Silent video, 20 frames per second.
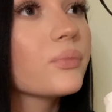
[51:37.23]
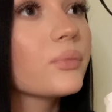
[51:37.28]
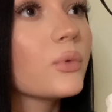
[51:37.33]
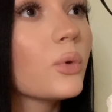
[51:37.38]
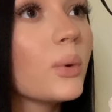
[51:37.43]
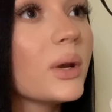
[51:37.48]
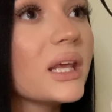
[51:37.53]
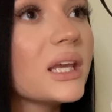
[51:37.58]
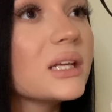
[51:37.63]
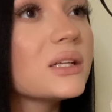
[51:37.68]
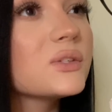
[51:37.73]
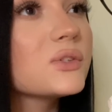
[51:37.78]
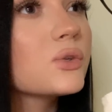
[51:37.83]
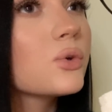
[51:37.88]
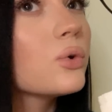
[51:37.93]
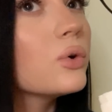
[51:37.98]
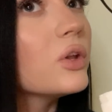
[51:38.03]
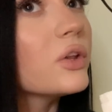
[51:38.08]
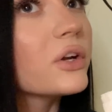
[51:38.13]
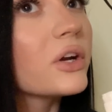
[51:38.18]
when it gets
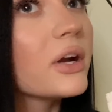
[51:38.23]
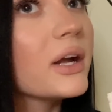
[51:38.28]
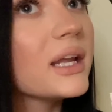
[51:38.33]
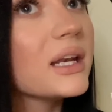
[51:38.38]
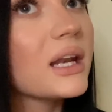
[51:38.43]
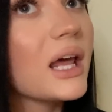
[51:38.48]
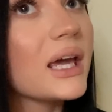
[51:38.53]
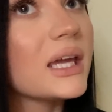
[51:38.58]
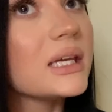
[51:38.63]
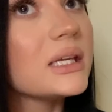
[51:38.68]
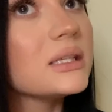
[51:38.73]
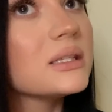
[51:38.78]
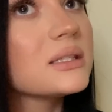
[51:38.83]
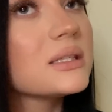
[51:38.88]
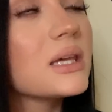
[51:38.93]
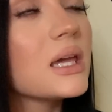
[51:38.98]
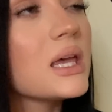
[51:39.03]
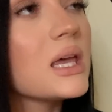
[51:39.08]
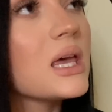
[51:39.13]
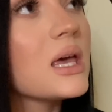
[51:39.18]
cooler at
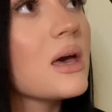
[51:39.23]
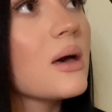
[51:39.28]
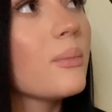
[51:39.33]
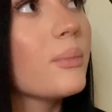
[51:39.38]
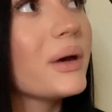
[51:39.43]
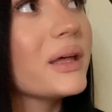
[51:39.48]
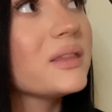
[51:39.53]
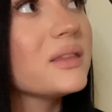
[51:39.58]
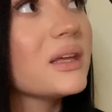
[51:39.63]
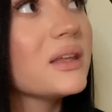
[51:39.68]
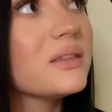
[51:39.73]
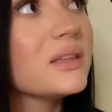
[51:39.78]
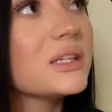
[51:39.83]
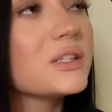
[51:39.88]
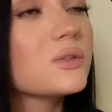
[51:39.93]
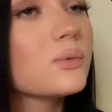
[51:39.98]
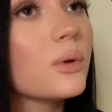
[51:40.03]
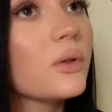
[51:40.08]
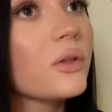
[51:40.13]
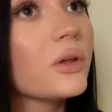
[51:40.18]
night. But then
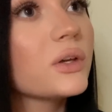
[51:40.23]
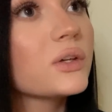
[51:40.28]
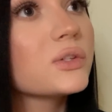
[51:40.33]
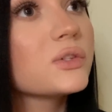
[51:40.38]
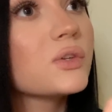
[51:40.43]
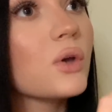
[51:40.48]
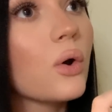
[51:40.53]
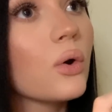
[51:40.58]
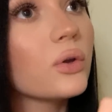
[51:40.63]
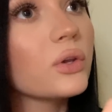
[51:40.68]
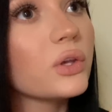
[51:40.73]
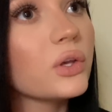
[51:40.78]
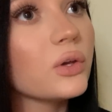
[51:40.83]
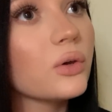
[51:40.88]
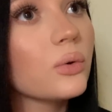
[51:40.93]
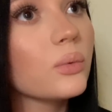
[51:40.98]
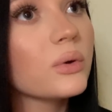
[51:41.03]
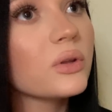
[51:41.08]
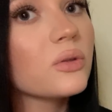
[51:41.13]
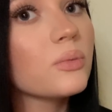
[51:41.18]
this will look so
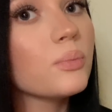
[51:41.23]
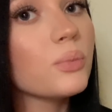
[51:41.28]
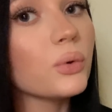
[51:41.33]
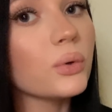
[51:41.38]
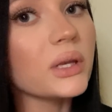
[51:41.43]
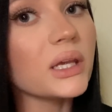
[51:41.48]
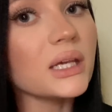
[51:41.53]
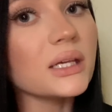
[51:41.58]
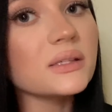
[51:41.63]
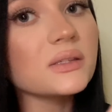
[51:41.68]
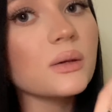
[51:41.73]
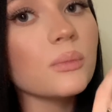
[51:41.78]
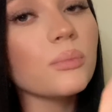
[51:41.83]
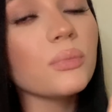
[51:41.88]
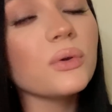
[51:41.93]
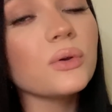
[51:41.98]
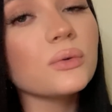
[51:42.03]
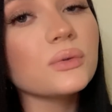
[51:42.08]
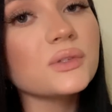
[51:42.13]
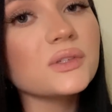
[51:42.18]
cute with booties and
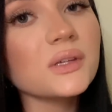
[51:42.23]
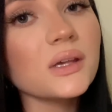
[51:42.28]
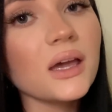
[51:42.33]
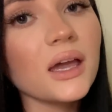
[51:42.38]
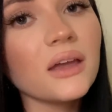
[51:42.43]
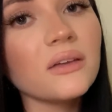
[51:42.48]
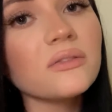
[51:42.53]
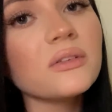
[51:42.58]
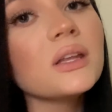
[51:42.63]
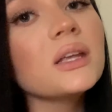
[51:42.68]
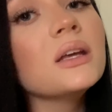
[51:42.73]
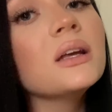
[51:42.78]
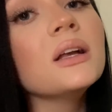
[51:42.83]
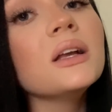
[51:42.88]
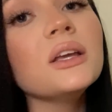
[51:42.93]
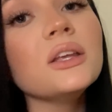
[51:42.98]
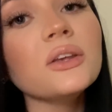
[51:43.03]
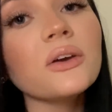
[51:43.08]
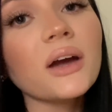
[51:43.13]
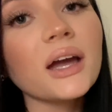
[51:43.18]
boots.
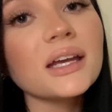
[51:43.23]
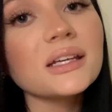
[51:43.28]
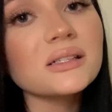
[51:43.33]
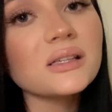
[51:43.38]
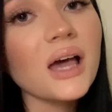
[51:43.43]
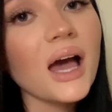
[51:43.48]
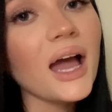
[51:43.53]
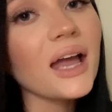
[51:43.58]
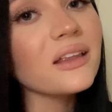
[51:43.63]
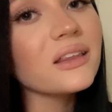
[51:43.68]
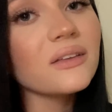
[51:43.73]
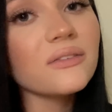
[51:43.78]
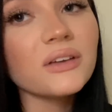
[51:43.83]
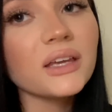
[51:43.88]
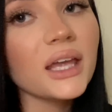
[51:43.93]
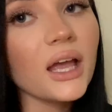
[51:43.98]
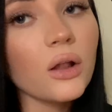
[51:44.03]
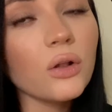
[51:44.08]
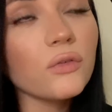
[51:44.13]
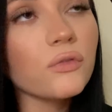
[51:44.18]
You guys, I live in
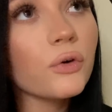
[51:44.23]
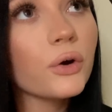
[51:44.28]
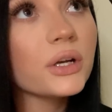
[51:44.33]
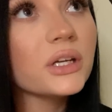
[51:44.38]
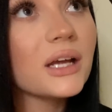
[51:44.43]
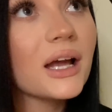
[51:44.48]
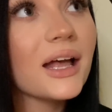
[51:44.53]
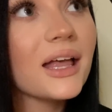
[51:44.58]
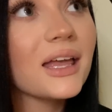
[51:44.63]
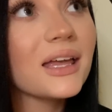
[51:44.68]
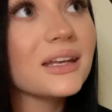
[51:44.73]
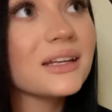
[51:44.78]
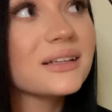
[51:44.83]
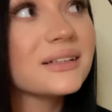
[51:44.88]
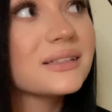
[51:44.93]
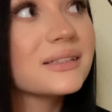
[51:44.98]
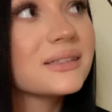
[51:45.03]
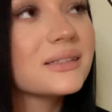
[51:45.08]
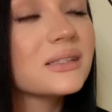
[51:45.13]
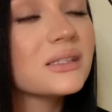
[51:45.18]
California and
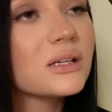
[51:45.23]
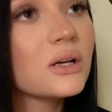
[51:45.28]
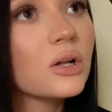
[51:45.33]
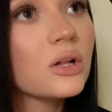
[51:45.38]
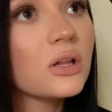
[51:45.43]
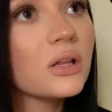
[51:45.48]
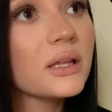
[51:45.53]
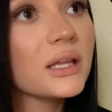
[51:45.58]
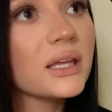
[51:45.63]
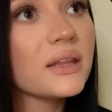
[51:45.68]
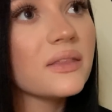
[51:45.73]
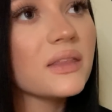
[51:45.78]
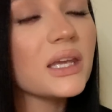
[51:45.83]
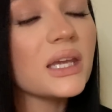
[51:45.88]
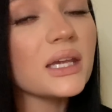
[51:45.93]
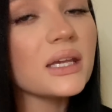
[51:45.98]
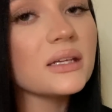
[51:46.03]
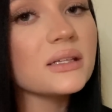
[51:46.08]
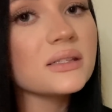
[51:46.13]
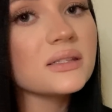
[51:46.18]
it's still in
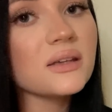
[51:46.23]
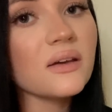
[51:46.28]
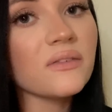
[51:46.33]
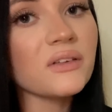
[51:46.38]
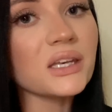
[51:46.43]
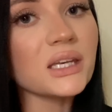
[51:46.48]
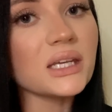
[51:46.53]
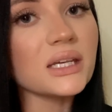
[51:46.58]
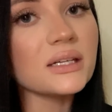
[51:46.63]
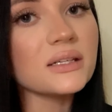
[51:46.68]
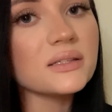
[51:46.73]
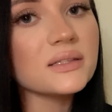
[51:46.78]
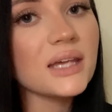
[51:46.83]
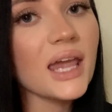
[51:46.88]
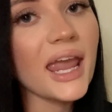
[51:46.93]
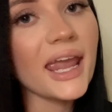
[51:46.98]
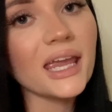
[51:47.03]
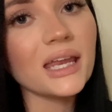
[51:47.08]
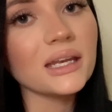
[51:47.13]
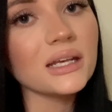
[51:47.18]
the 70s,
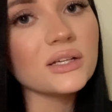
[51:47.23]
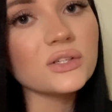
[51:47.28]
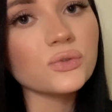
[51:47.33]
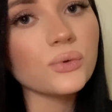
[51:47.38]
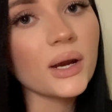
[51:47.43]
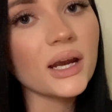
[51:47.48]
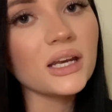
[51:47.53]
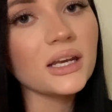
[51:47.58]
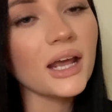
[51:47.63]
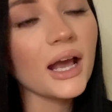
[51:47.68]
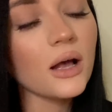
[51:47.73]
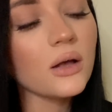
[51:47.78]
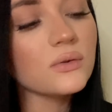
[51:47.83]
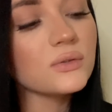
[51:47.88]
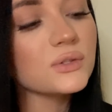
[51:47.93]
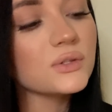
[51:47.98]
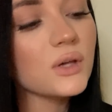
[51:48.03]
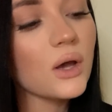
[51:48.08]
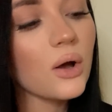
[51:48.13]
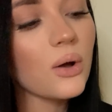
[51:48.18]
80s right now,
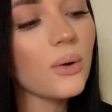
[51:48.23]
so